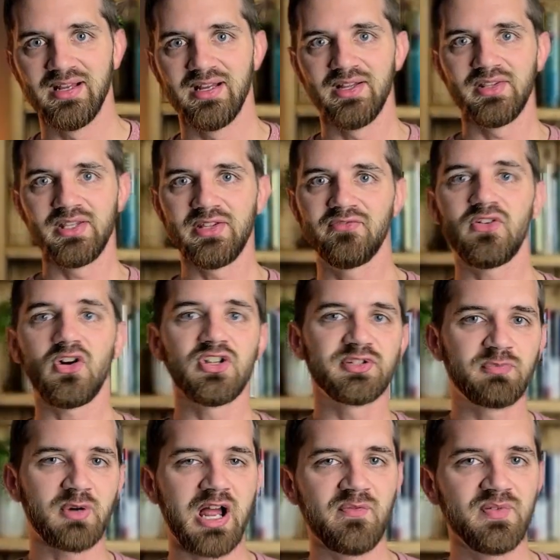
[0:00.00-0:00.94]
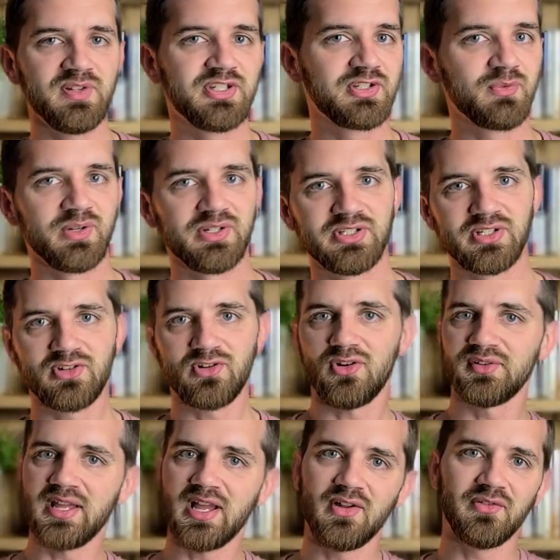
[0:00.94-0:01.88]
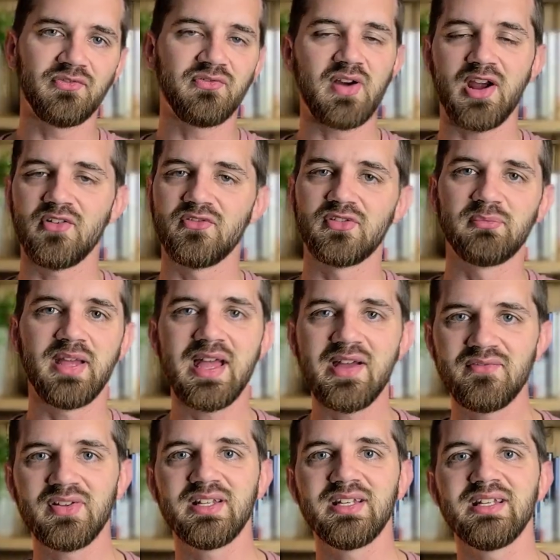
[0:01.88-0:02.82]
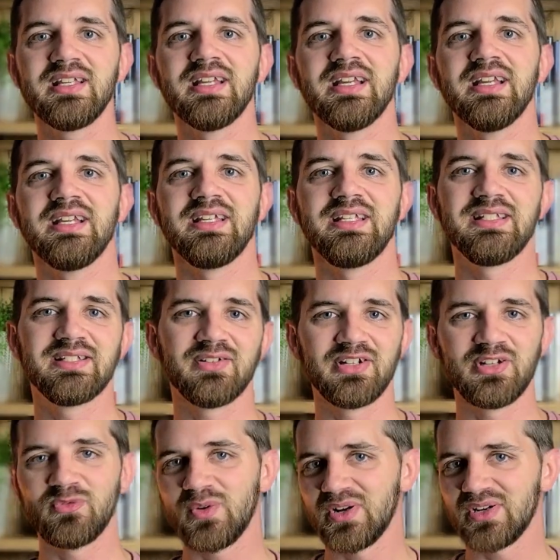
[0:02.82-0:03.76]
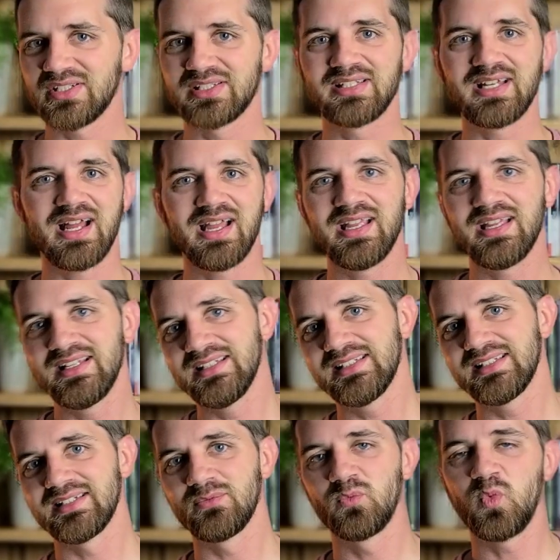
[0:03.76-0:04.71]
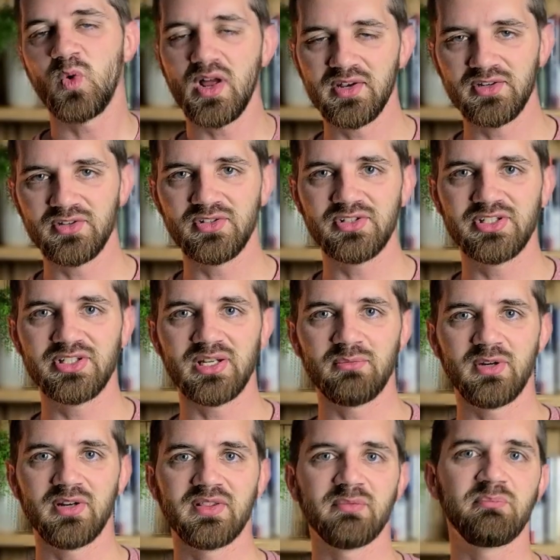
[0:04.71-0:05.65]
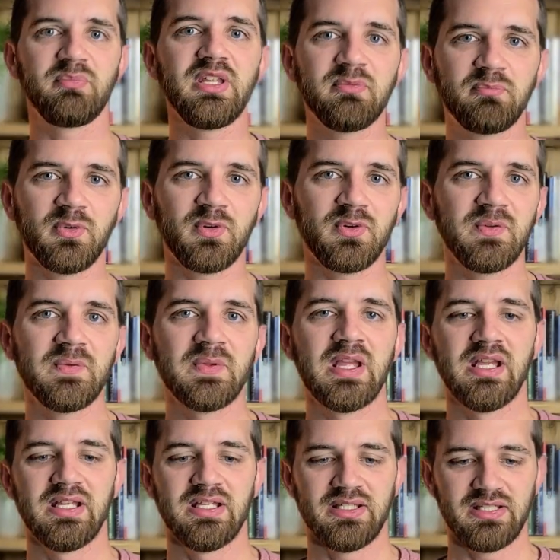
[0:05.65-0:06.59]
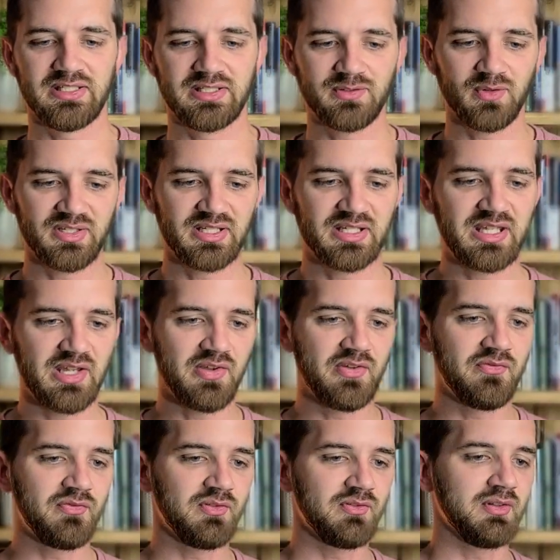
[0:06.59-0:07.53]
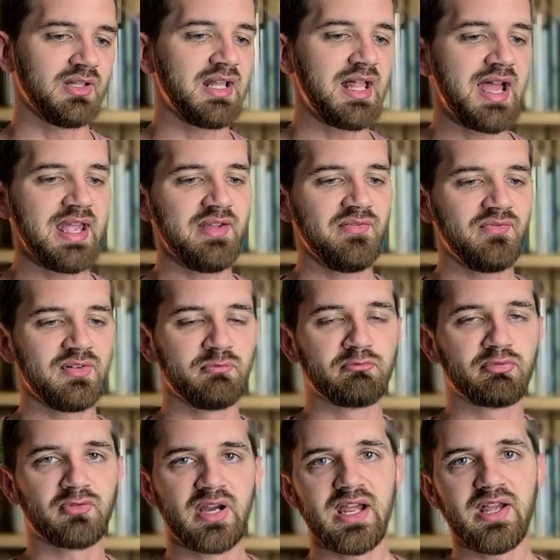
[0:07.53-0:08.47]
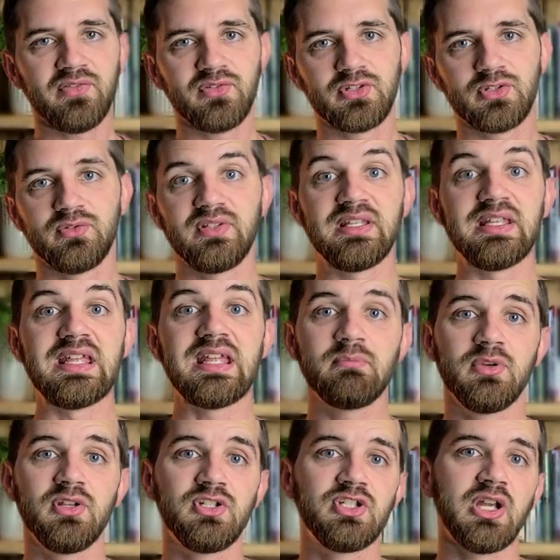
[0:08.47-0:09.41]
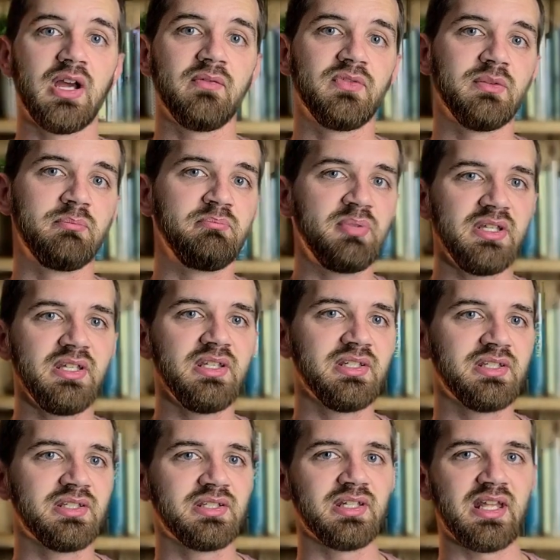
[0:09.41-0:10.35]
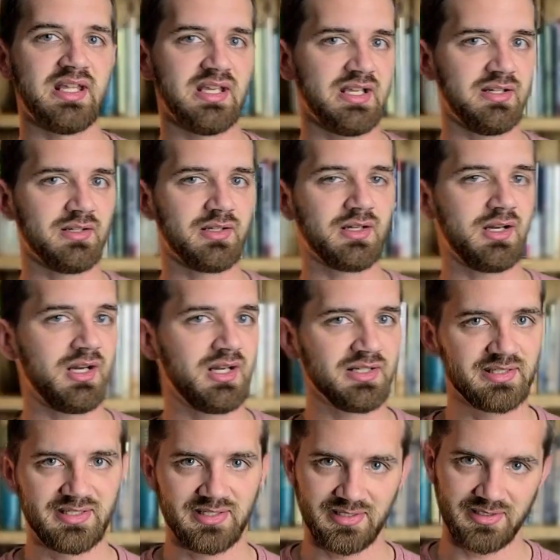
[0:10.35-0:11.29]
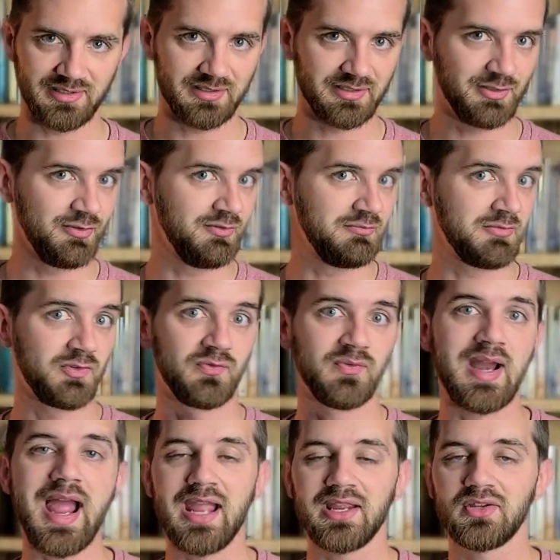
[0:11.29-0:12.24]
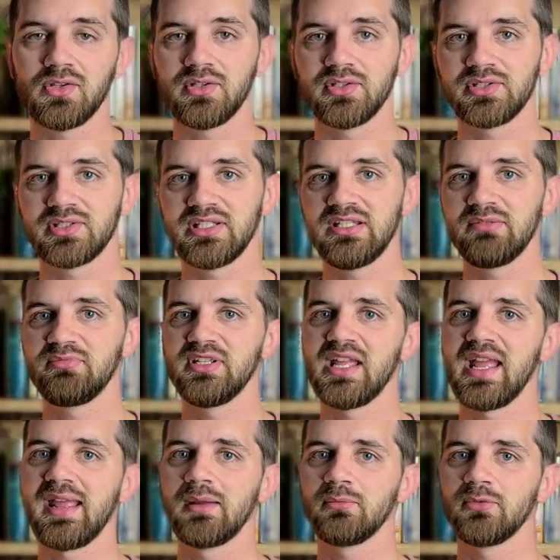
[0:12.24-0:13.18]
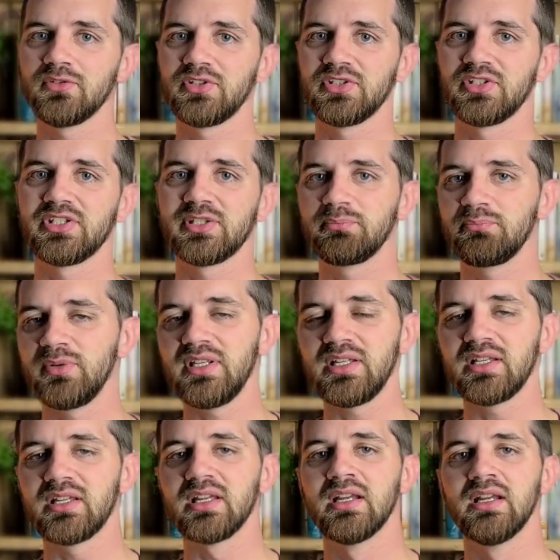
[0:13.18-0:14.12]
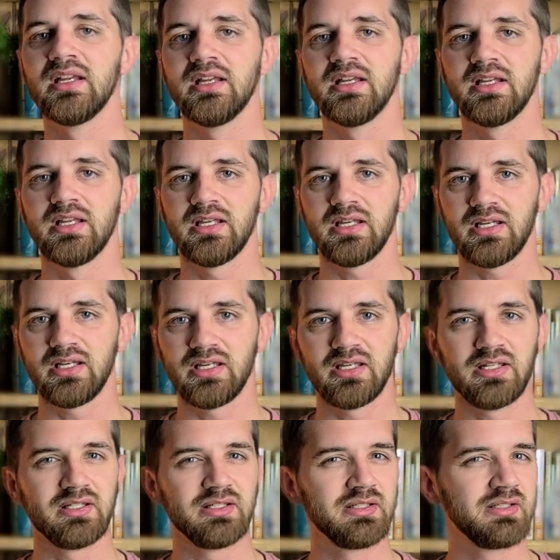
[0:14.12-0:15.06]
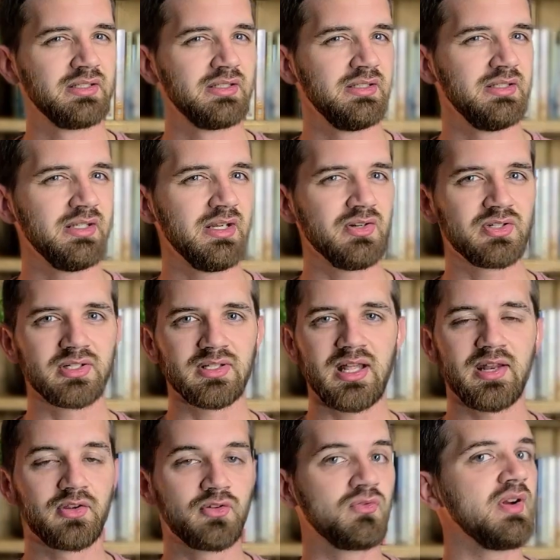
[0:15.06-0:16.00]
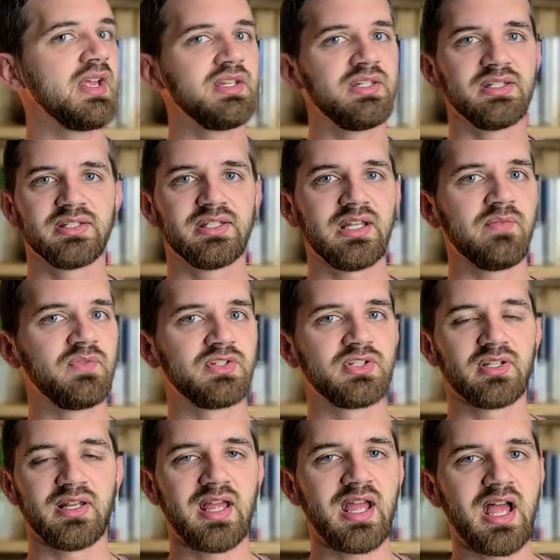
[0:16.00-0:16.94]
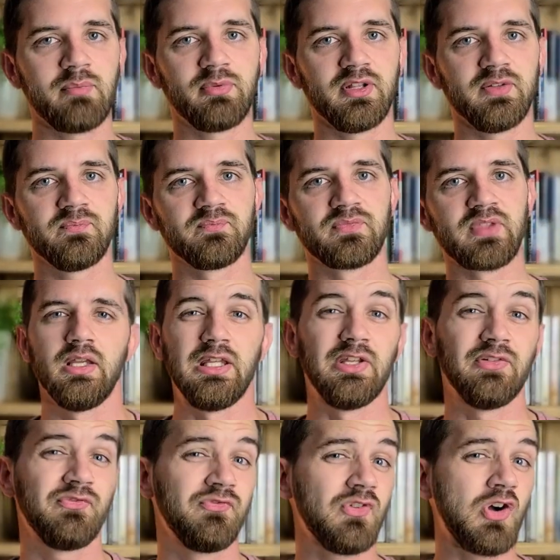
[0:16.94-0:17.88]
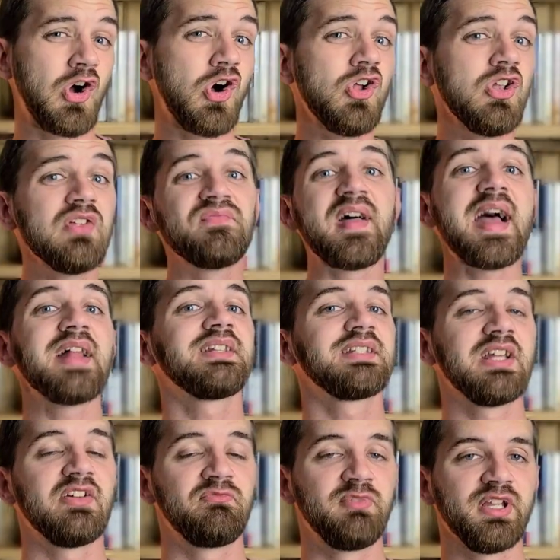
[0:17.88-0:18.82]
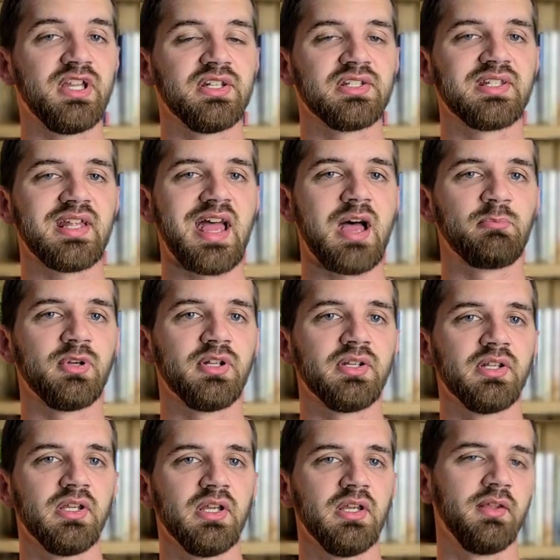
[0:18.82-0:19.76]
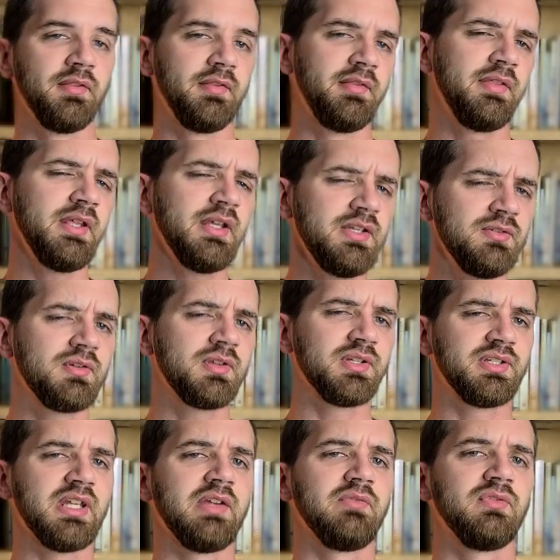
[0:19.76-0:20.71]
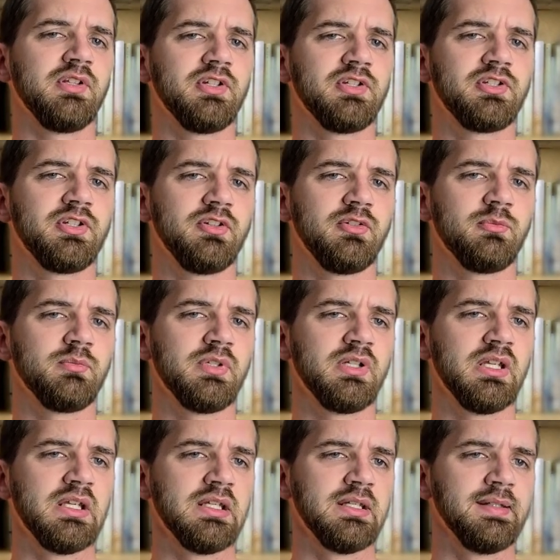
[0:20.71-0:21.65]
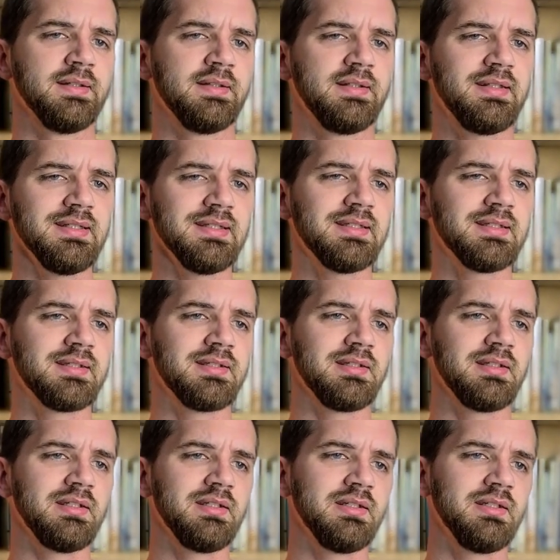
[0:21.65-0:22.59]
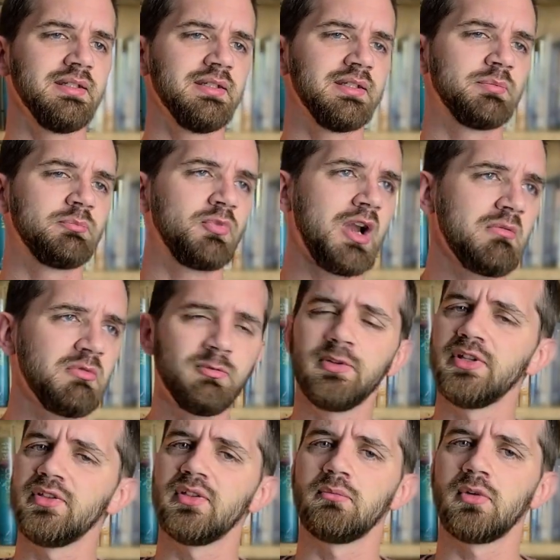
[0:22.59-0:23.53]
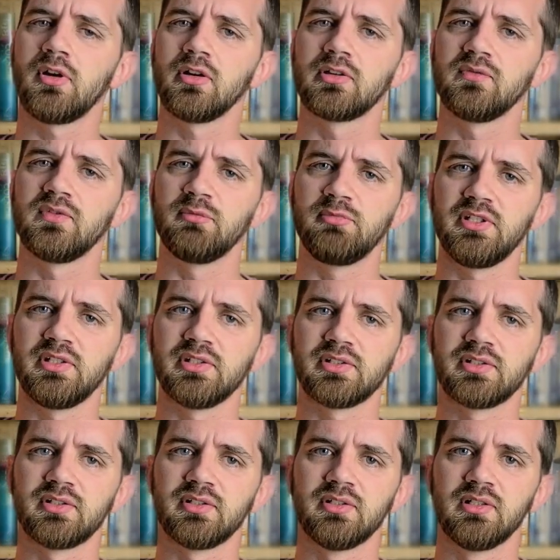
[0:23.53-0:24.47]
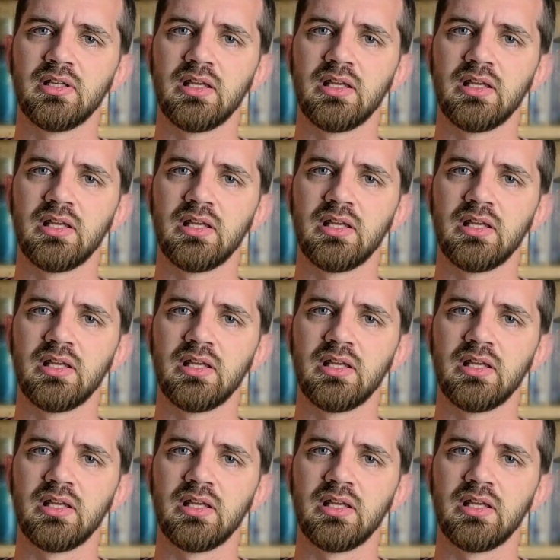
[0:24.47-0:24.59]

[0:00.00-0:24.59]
The false prophet's going to call down fire from heaven. He's going to work signs and wonders among the people. He's going to give life and breath to the image of the beast and cause it to miraculously be able to speak. And there's a lot of crazy stuff that's going to happen. If all of that stuff begins to happen, then you can safely assume this is probably the mark of the beast.